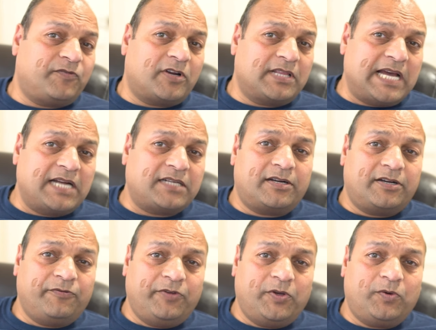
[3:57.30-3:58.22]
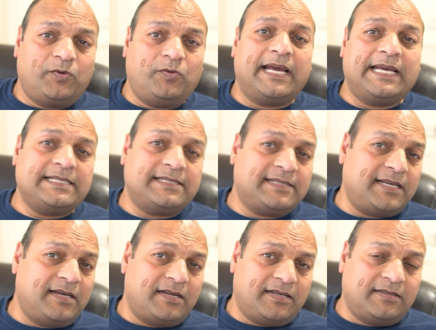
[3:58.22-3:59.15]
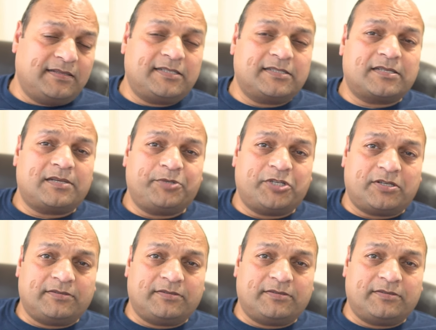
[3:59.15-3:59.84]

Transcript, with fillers: for that review is there in the description.